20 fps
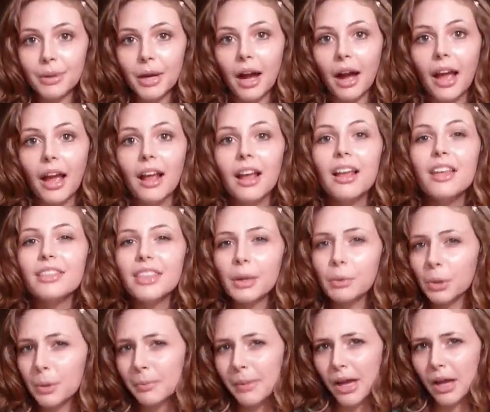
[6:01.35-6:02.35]
but they
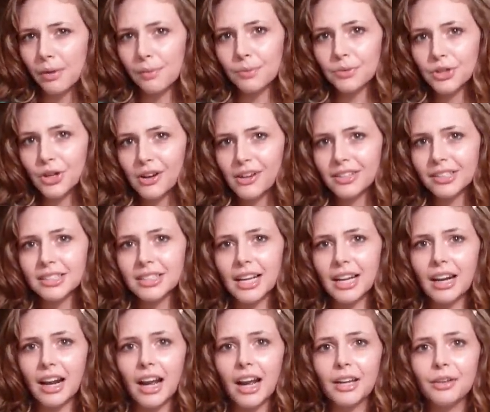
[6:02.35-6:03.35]
were male dogs,
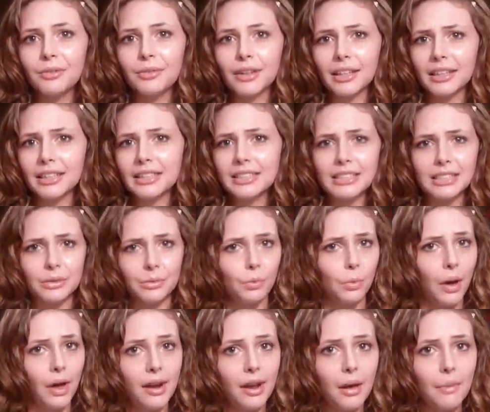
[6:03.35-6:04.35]
and I really
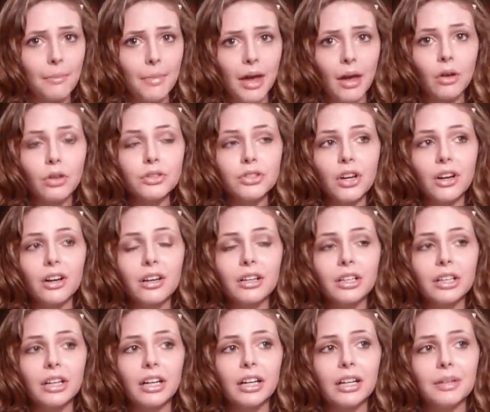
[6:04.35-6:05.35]
didn't want a male
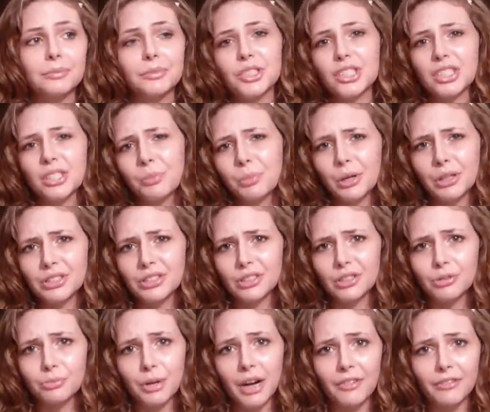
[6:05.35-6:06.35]
dog, just a
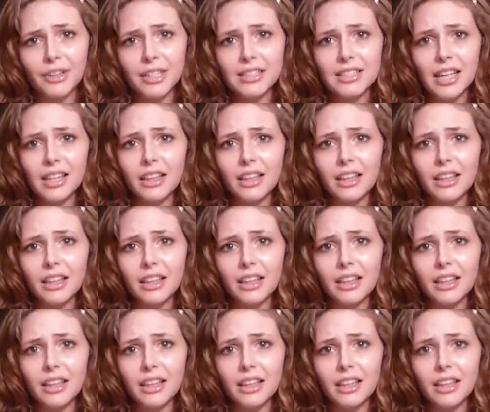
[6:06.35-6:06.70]
personal preference.